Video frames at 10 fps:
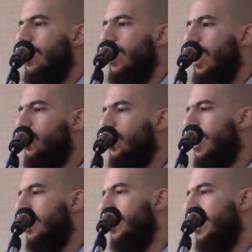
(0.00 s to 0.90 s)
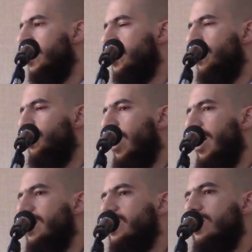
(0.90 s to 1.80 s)
it will not be a
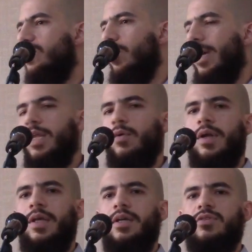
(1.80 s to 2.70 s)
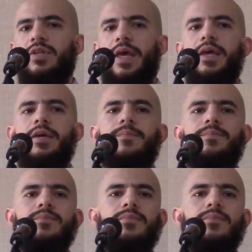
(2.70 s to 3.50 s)
surprise to anyone here today